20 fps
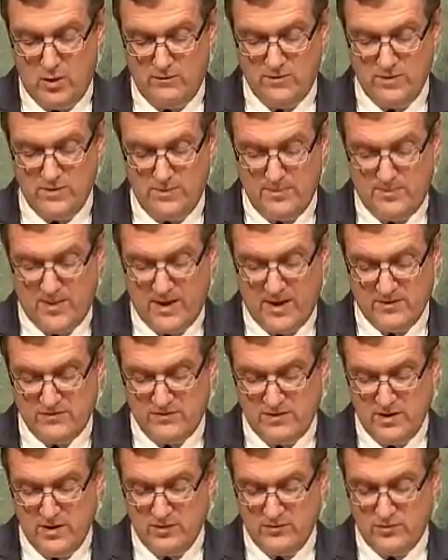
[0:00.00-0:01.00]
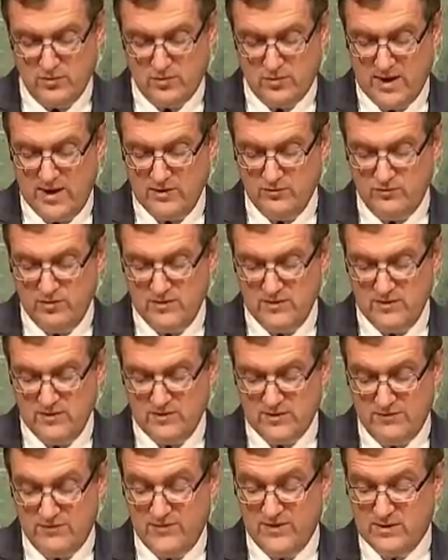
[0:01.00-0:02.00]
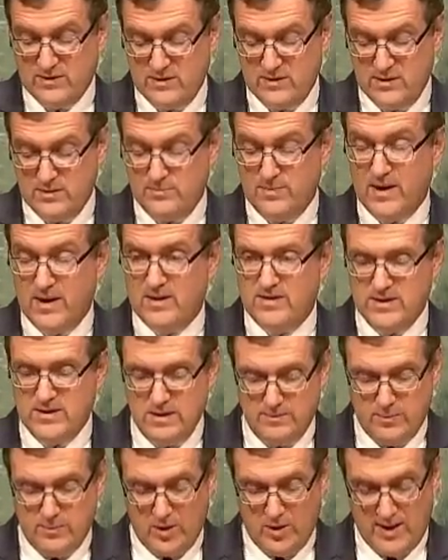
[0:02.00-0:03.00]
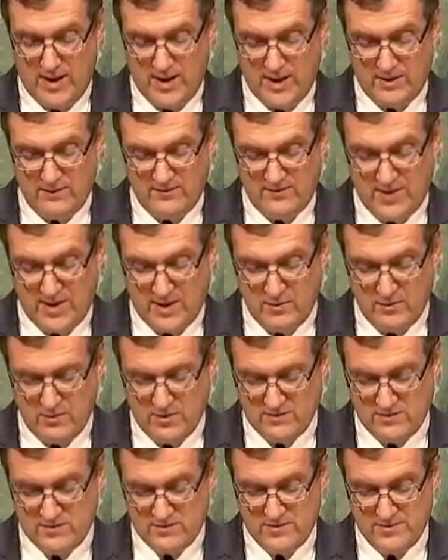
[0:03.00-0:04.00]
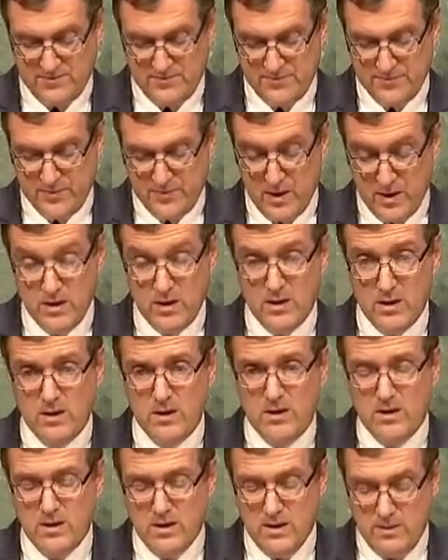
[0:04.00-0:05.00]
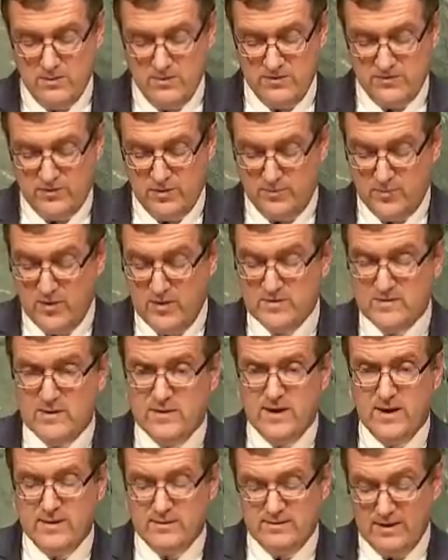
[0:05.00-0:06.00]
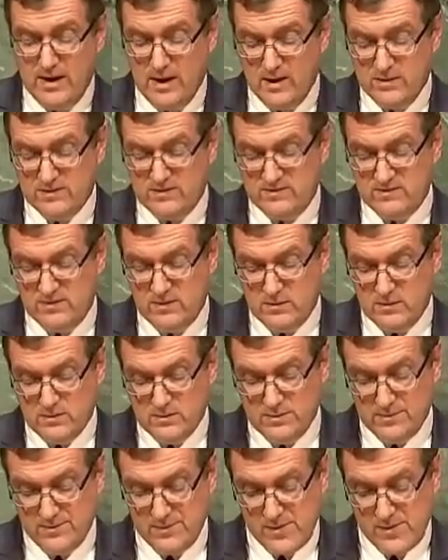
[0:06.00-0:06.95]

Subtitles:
over the past year to countries affected by the Ebola virus. Mr. President, health